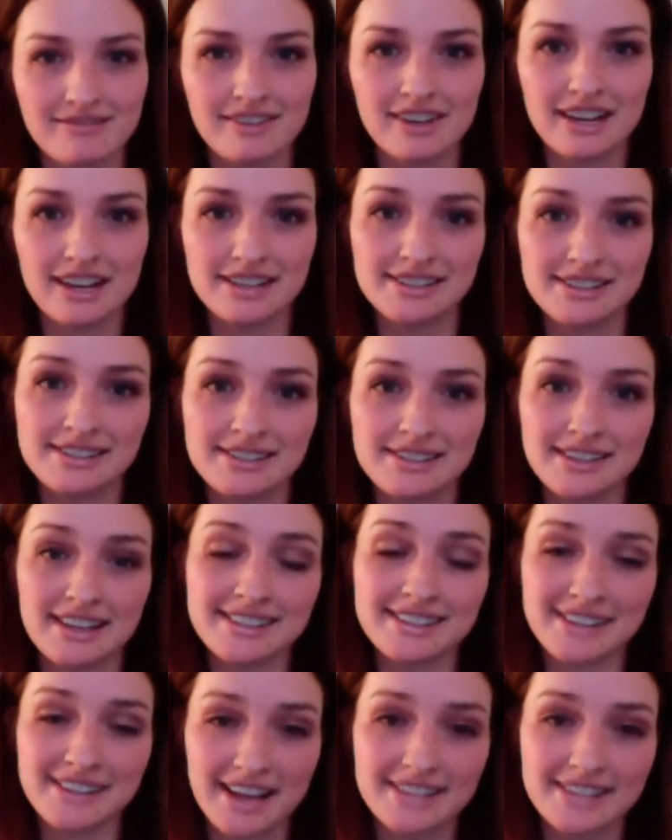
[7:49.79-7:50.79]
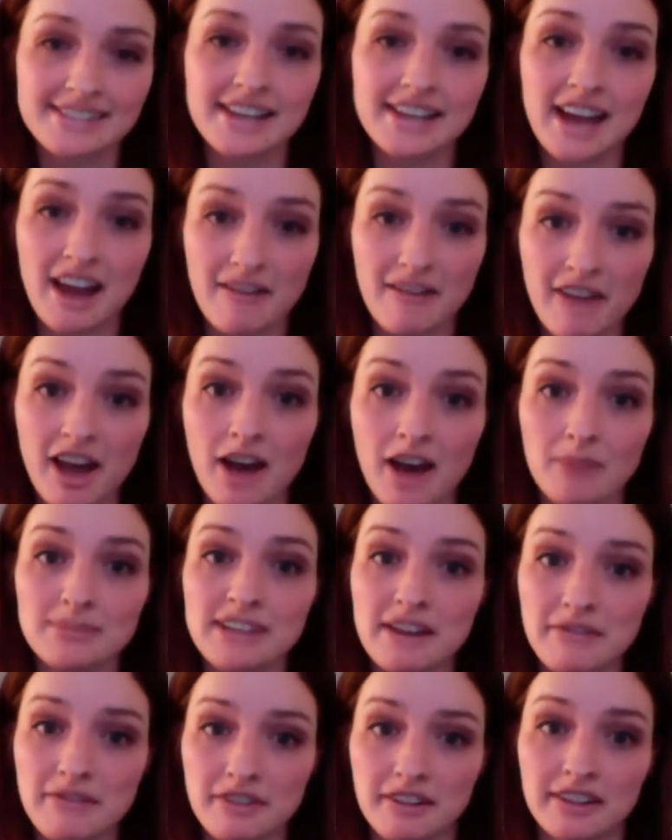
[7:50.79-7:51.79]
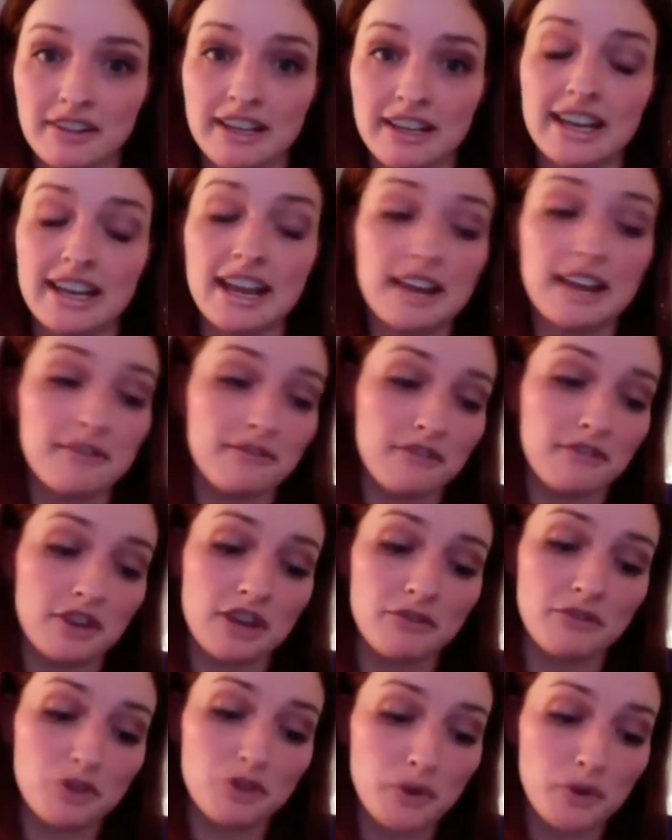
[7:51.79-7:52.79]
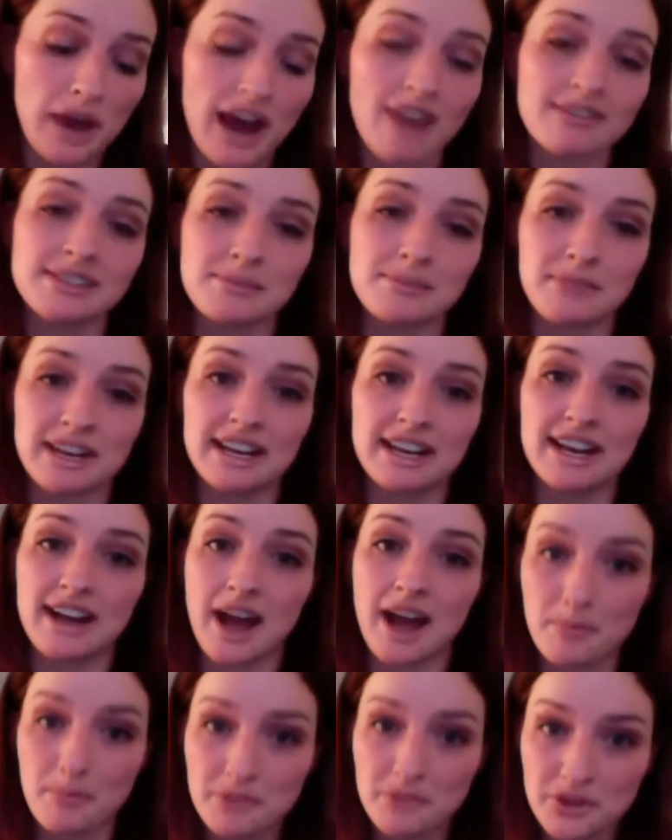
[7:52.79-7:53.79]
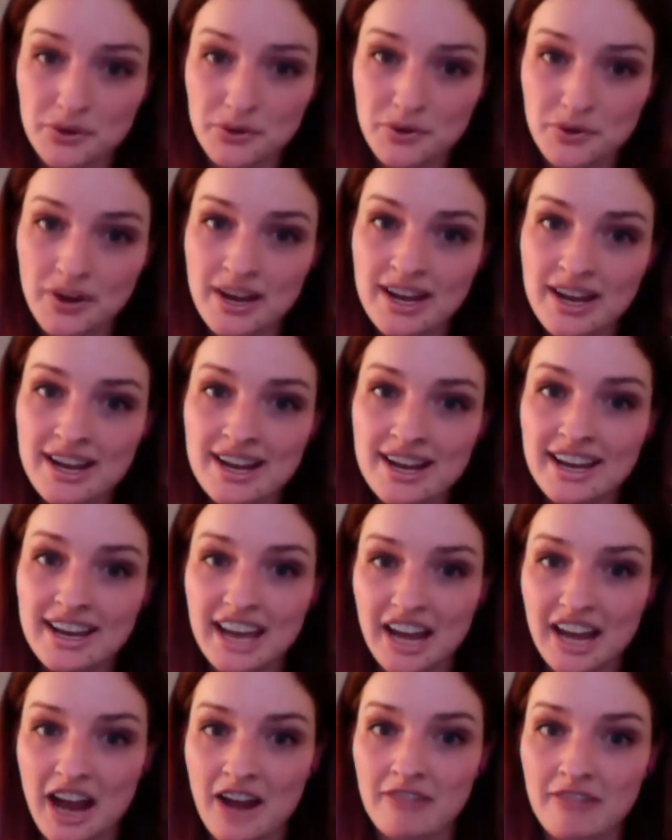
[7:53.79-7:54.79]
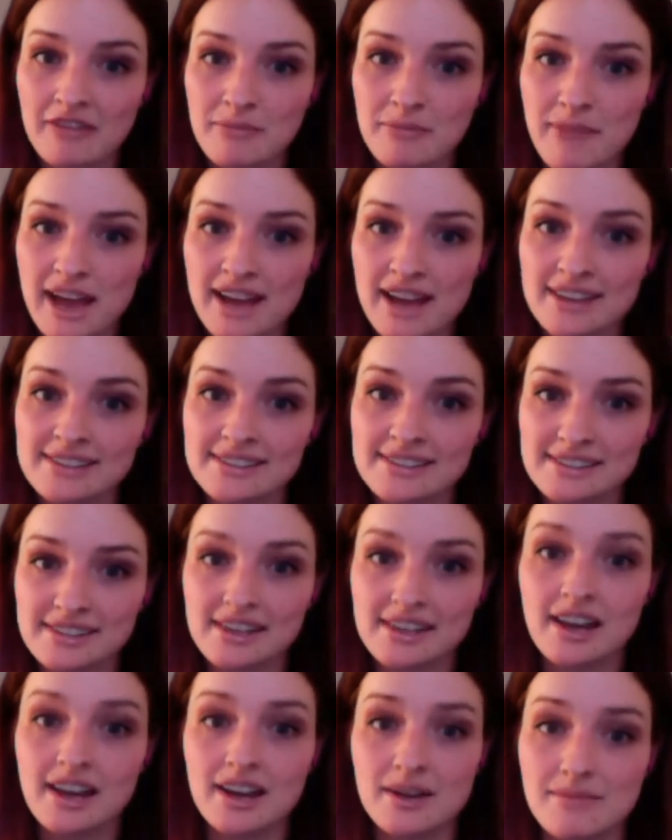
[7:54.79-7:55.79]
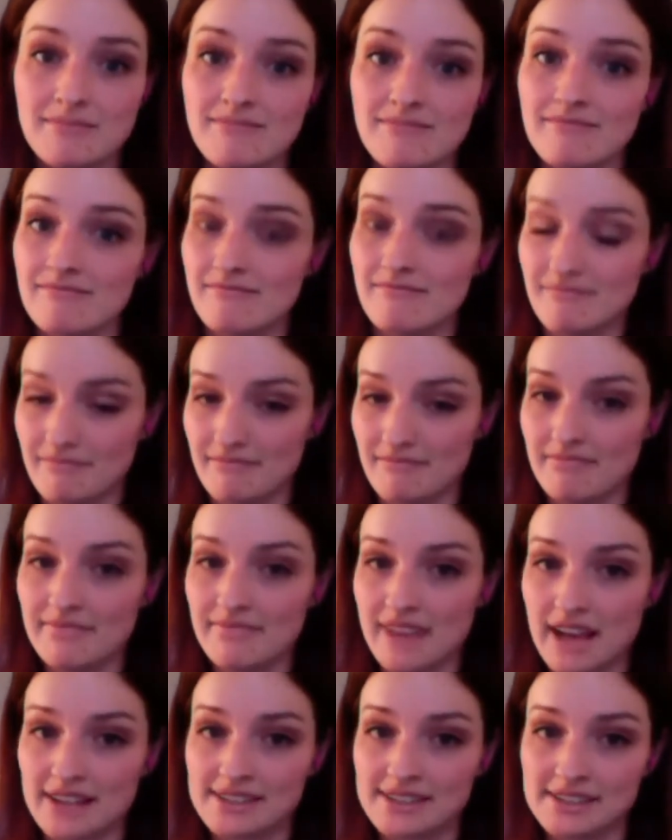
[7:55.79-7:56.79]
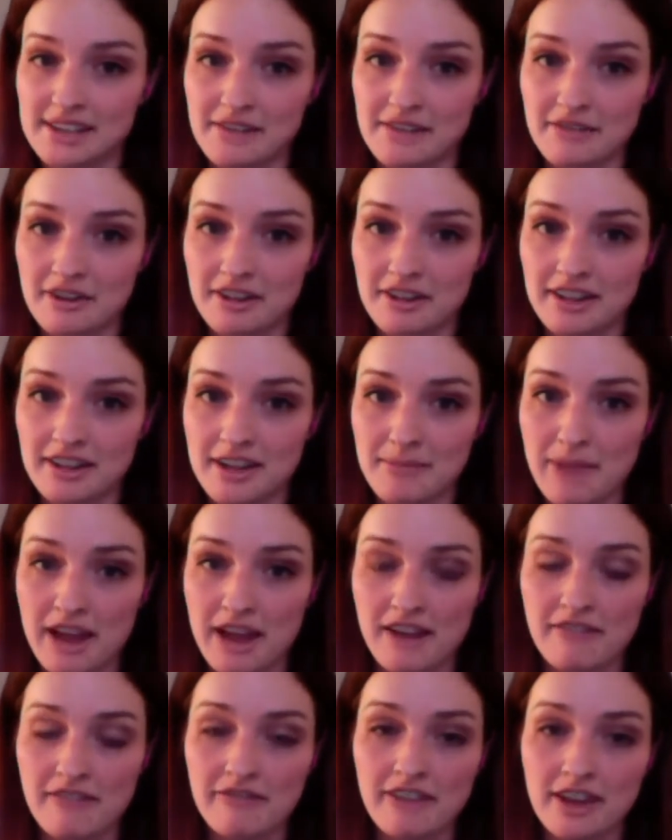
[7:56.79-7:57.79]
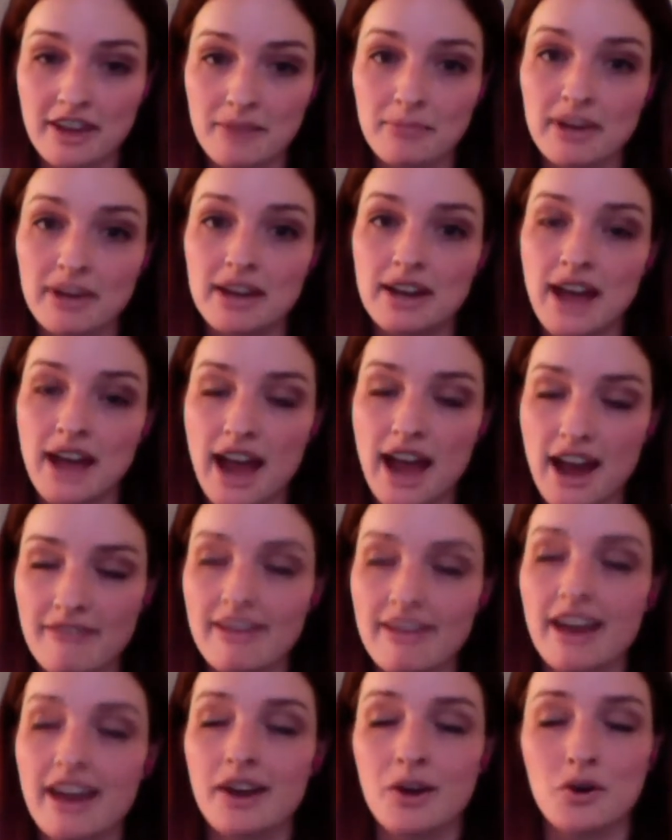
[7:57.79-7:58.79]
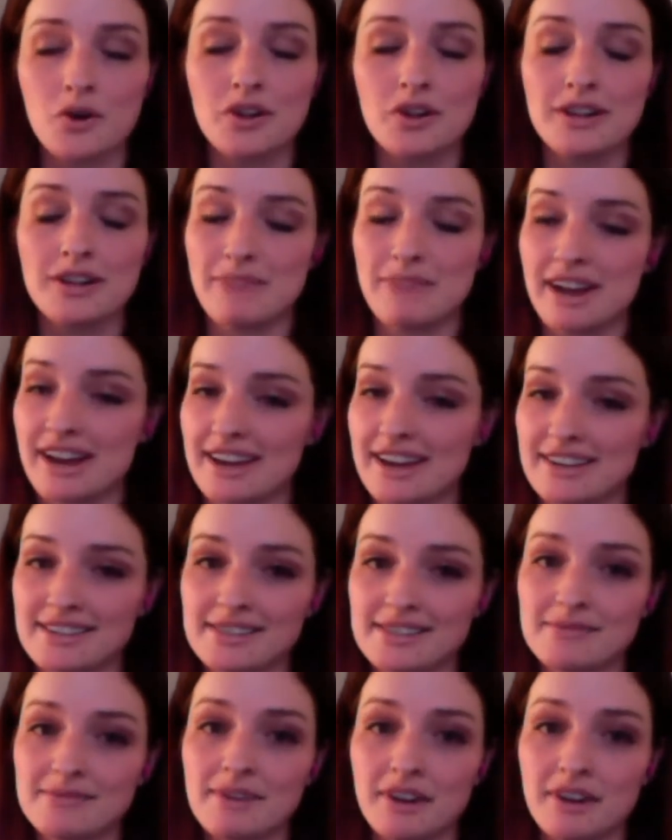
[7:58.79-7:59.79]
It's mm-hmm. it's nice to have help, definitely. And if if you have somebody to help you get out of a mess, um, that's definitely a benefit. But have that goal in mind, or